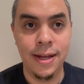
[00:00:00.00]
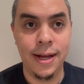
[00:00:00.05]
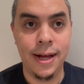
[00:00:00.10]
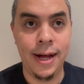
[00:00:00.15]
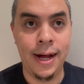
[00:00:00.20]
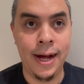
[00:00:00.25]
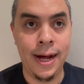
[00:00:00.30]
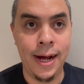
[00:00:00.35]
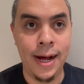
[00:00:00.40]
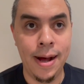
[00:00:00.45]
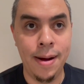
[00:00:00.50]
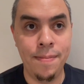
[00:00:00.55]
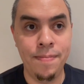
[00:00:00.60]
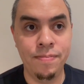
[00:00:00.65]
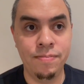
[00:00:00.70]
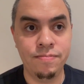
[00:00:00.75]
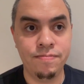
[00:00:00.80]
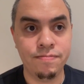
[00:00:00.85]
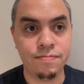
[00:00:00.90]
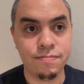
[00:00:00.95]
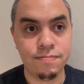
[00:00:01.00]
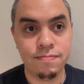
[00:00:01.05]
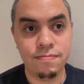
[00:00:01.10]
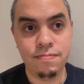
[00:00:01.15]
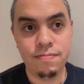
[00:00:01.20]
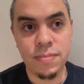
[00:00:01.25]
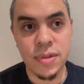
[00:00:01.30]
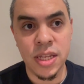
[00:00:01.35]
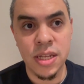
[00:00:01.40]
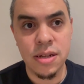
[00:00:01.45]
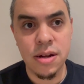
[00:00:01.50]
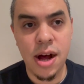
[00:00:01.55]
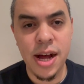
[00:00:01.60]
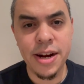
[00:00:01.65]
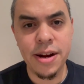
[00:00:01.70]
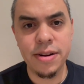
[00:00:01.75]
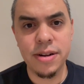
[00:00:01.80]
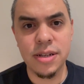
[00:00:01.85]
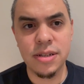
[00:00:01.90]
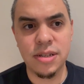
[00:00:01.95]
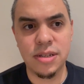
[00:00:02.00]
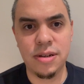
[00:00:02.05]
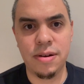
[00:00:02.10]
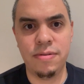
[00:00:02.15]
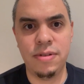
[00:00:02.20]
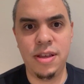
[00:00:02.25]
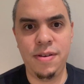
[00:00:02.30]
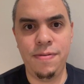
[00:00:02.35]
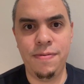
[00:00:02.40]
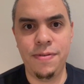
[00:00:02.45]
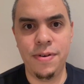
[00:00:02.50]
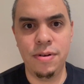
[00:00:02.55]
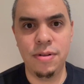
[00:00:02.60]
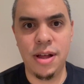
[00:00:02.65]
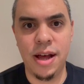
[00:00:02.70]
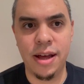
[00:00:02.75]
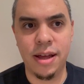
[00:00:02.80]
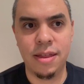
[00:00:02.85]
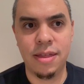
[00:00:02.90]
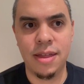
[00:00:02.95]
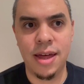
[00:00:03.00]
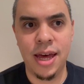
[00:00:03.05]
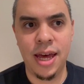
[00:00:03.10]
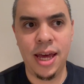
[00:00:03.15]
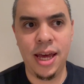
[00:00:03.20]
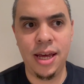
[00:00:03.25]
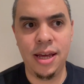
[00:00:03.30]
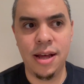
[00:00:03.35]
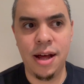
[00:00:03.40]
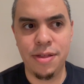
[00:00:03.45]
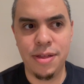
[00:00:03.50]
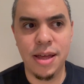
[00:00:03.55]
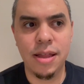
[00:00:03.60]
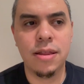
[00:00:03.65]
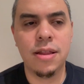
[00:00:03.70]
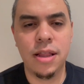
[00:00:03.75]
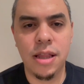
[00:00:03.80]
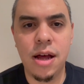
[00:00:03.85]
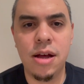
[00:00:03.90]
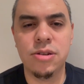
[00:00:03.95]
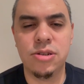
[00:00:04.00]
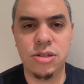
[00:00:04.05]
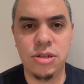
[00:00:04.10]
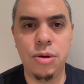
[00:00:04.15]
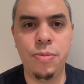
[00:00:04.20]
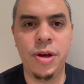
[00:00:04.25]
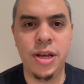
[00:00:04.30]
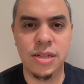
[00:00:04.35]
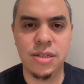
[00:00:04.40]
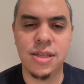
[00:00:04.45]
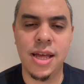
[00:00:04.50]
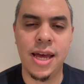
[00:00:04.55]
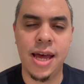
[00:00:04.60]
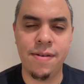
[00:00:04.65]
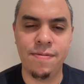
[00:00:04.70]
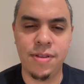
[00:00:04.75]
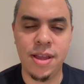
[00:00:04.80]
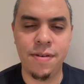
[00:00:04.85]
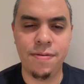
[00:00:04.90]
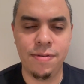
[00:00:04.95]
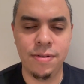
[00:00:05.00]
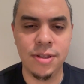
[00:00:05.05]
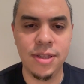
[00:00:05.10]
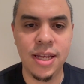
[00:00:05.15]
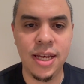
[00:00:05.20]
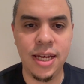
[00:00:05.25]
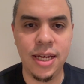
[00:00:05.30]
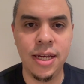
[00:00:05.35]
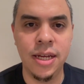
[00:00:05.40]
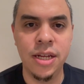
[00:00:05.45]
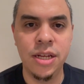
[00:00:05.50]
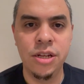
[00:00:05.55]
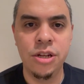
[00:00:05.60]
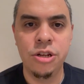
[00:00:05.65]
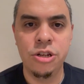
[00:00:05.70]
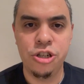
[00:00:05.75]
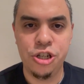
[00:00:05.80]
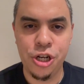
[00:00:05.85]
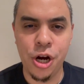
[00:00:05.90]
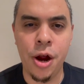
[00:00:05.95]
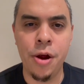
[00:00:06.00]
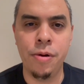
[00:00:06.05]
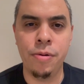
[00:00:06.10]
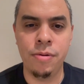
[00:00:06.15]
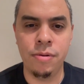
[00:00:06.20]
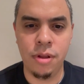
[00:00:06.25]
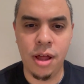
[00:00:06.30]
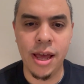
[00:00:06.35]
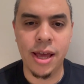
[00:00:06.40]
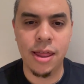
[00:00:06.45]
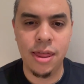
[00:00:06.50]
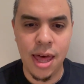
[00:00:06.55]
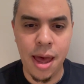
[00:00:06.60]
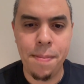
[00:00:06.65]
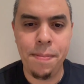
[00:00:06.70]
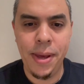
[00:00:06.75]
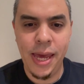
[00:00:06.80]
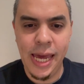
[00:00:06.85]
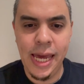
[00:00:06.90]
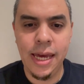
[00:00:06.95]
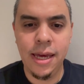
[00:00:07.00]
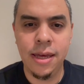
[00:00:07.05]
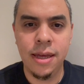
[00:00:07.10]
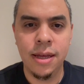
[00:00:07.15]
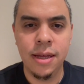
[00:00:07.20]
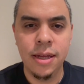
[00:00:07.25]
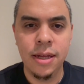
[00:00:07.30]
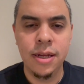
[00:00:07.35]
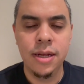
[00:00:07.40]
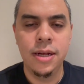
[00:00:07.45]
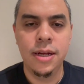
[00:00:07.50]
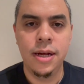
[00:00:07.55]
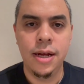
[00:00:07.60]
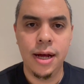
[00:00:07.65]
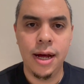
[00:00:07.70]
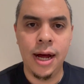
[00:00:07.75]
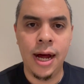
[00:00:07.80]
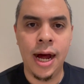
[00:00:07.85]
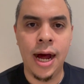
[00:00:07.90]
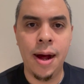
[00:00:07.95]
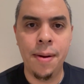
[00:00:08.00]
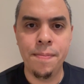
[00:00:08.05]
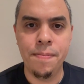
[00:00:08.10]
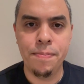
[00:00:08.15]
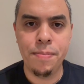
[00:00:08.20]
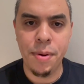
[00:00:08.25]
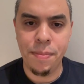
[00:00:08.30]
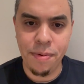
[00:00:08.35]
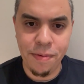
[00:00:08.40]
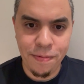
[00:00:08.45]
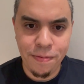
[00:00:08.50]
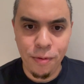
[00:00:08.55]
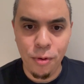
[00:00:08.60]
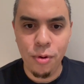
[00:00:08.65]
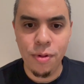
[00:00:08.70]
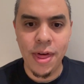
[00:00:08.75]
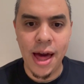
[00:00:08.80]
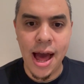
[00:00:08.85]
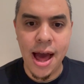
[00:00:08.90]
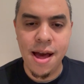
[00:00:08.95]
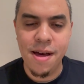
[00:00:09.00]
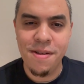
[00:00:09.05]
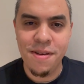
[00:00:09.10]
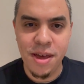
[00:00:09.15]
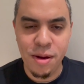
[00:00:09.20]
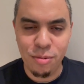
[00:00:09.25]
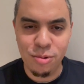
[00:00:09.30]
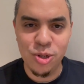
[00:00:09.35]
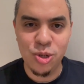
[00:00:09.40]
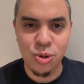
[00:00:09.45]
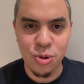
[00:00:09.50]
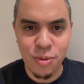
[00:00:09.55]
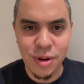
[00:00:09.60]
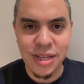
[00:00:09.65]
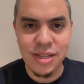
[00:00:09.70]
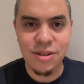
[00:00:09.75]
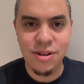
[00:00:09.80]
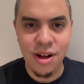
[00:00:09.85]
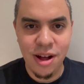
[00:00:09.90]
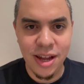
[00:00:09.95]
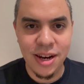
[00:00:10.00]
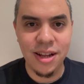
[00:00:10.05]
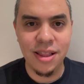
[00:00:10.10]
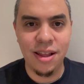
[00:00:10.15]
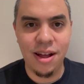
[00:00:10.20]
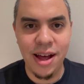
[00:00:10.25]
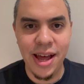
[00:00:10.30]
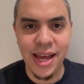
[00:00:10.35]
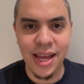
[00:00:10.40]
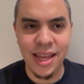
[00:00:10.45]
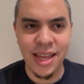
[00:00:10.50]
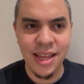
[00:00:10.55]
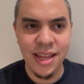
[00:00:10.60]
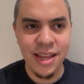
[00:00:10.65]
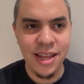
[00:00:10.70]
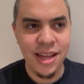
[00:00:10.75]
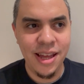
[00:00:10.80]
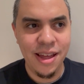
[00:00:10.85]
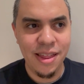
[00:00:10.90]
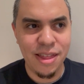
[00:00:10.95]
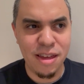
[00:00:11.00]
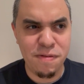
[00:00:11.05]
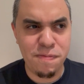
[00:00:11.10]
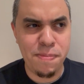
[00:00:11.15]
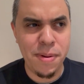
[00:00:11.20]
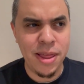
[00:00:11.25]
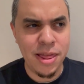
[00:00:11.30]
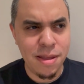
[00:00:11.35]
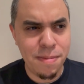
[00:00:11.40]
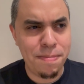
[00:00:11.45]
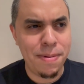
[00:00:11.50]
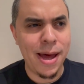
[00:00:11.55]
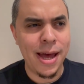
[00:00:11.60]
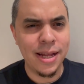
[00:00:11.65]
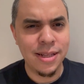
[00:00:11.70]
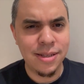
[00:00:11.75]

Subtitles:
I don't necessarily feel like I think the last 2 weeks they have definitely shown like their peak. But before that, it was always kind of like they've been the better